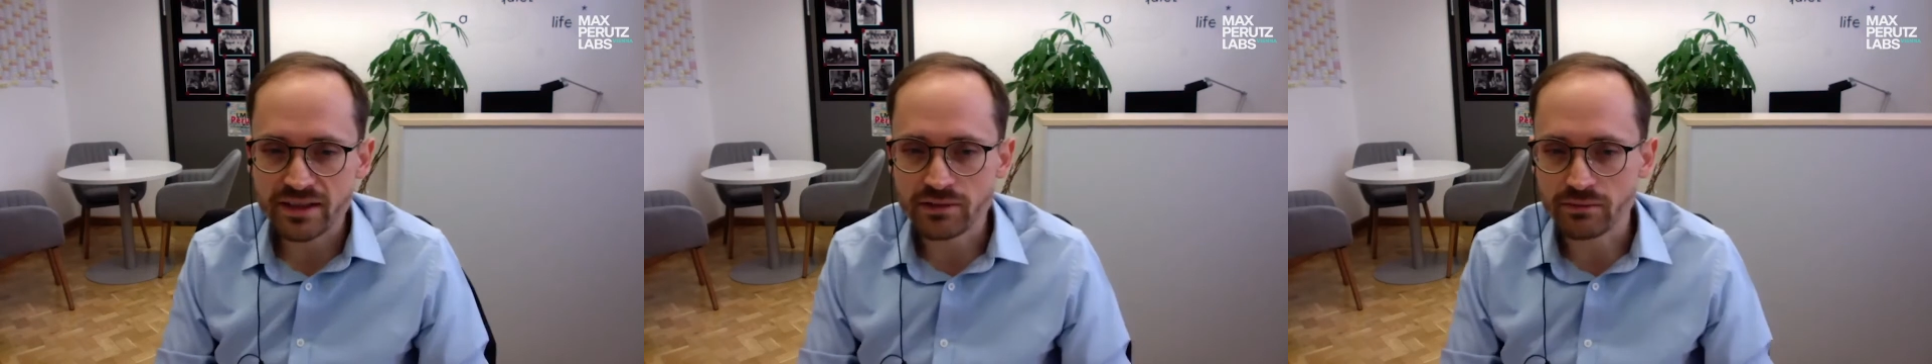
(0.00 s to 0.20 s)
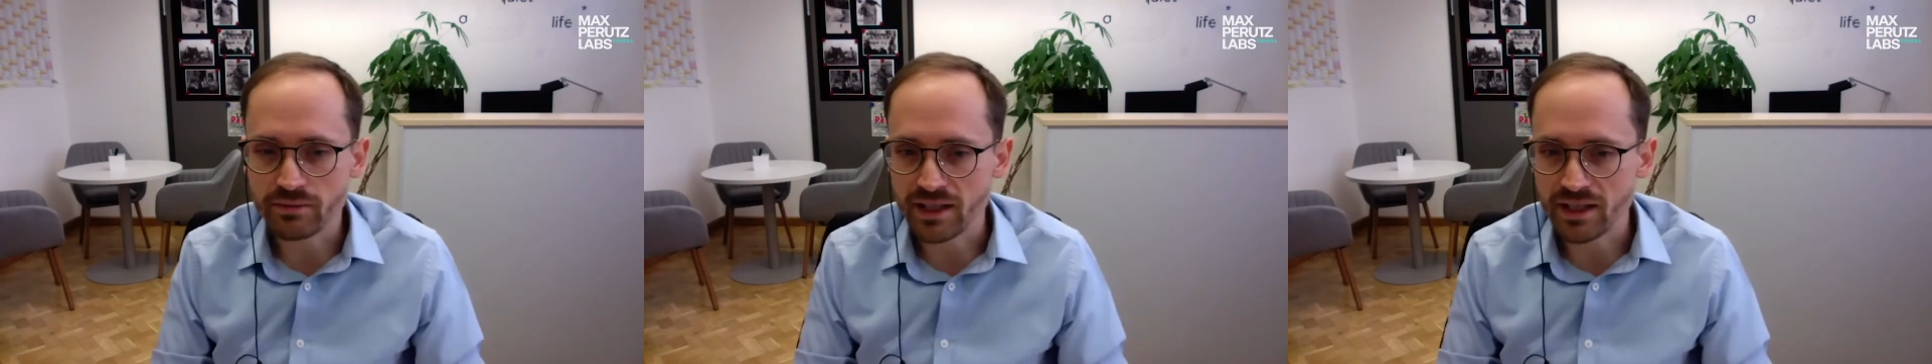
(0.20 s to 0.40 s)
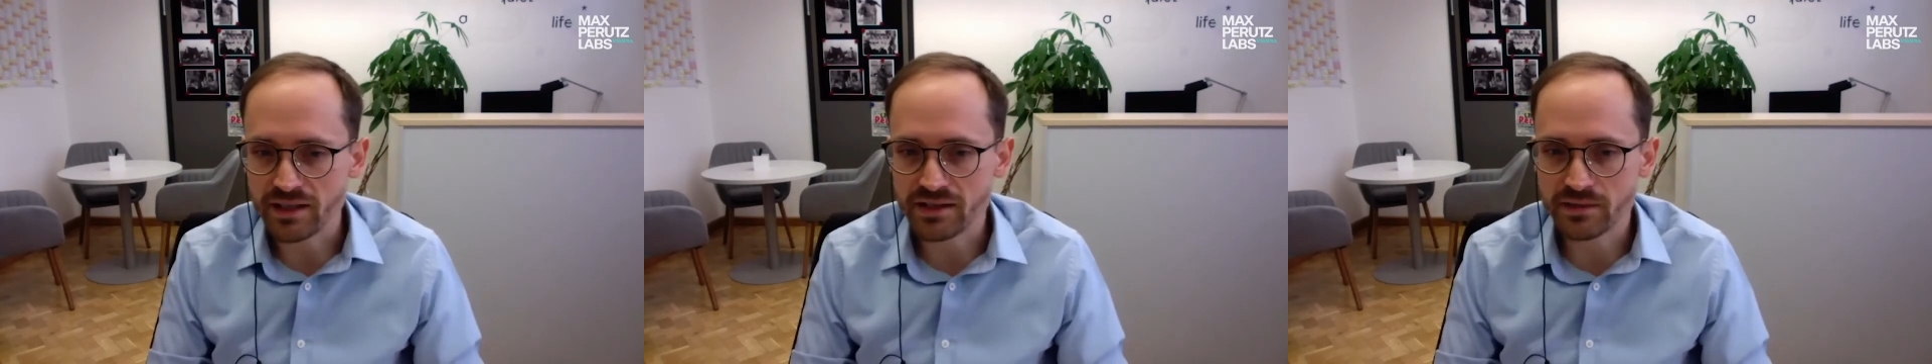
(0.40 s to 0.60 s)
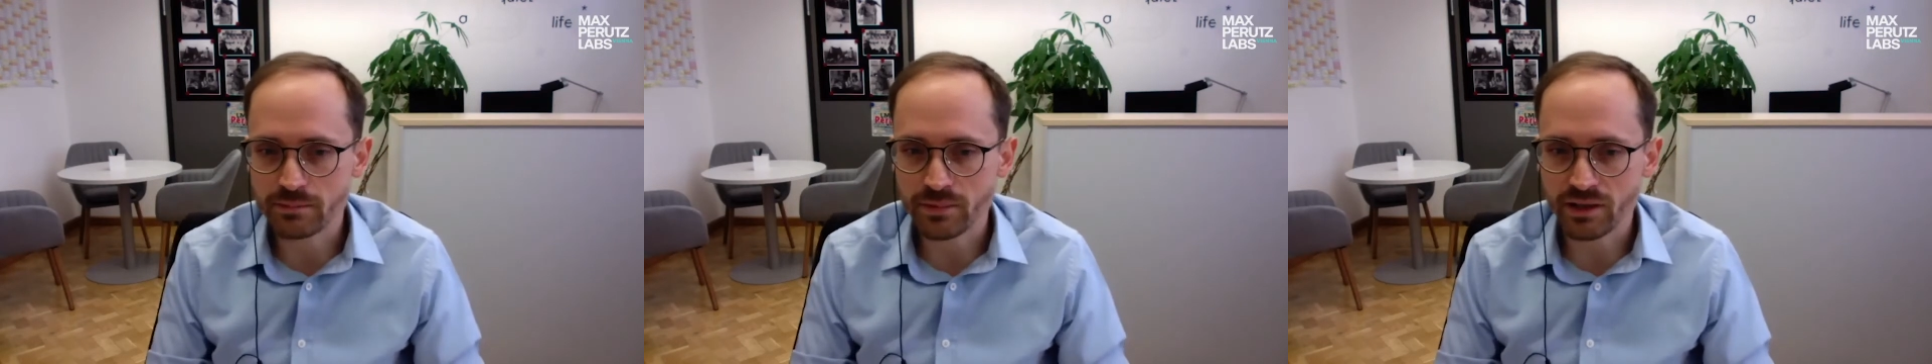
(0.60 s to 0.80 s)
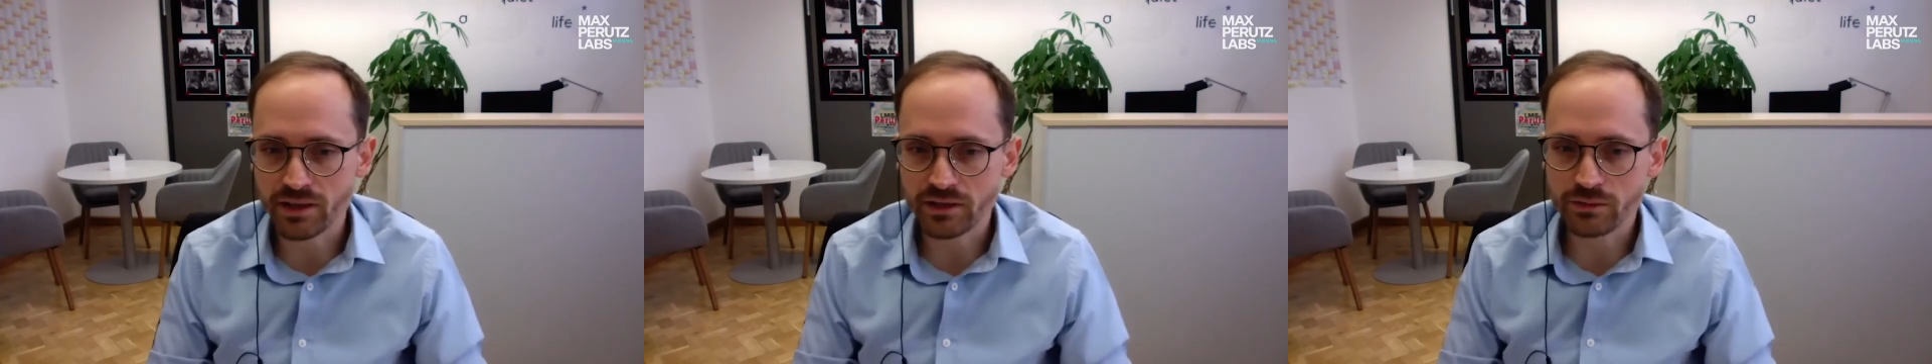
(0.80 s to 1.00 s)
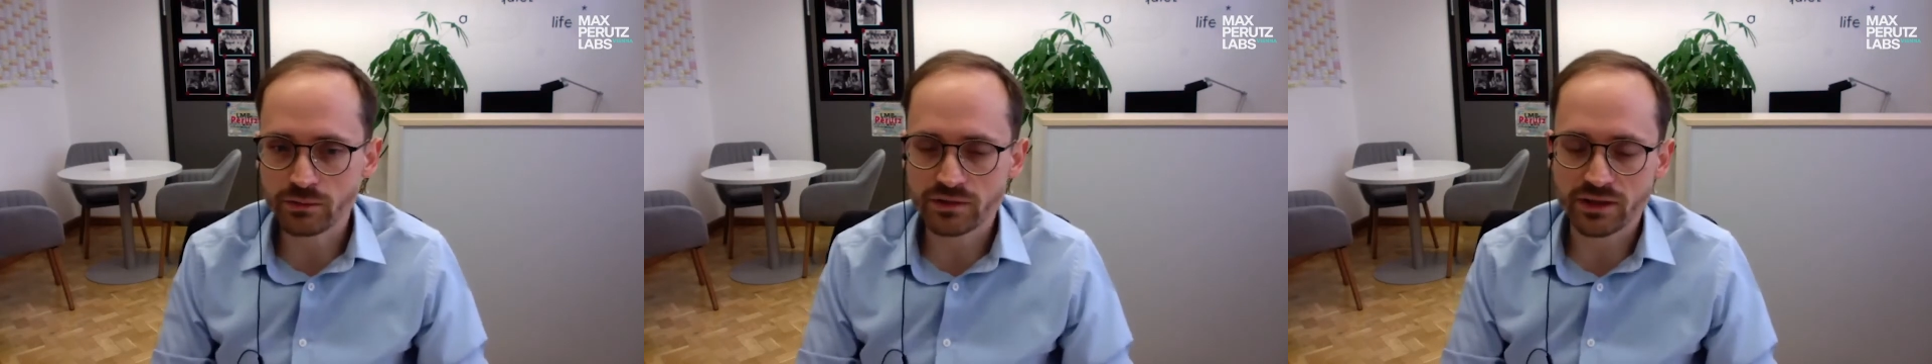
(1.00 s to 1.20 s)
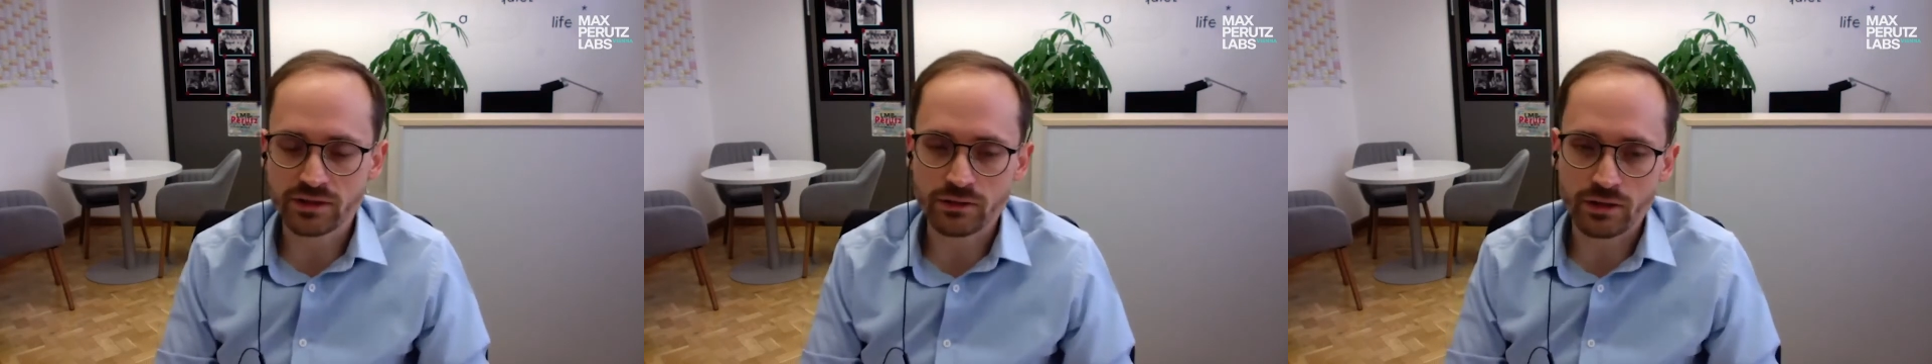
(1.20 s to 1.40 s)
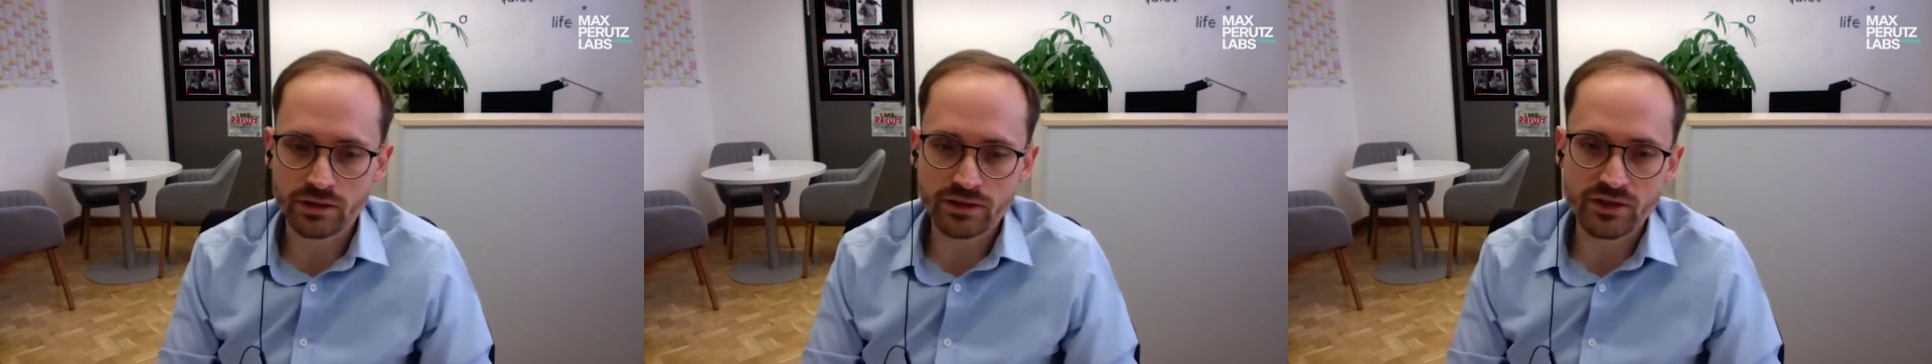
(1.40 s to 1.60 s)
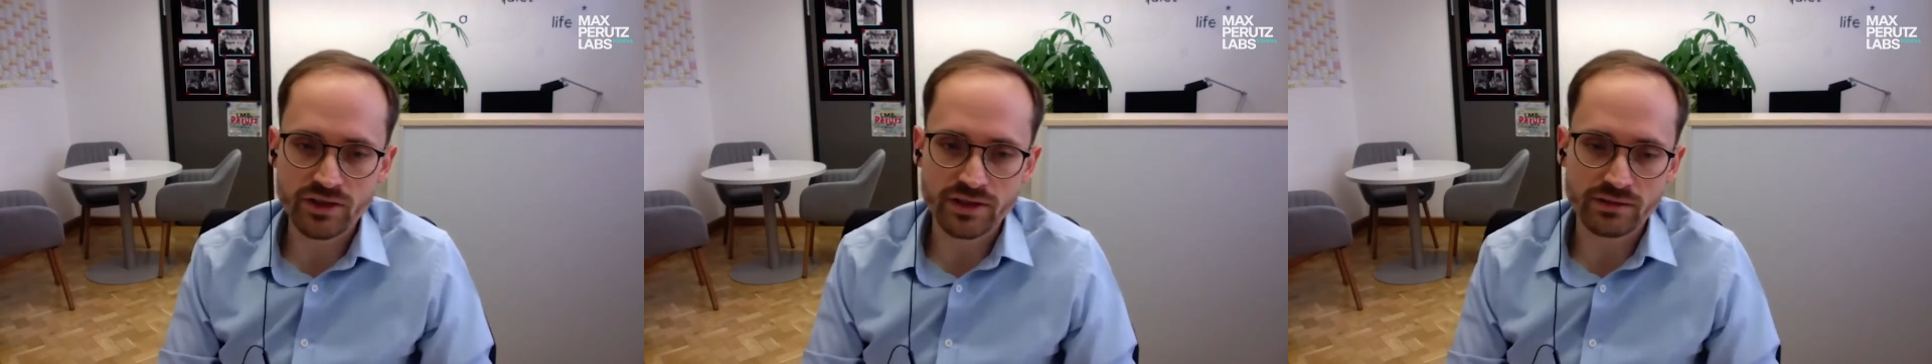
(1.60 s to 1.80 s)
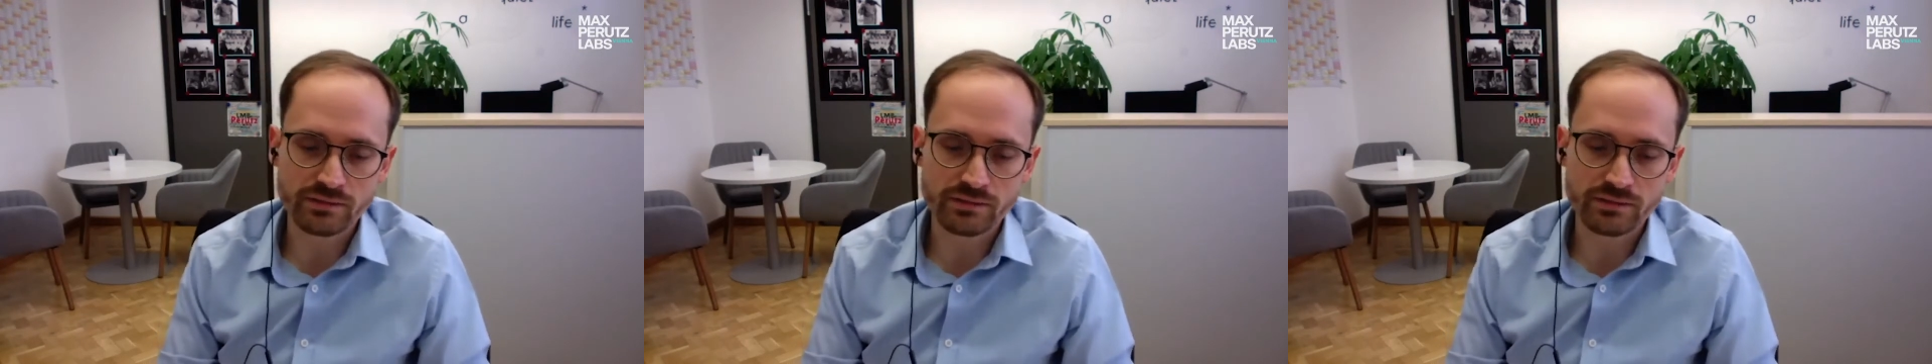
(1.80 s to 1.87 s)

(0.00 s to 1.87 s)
advanced by new technologies,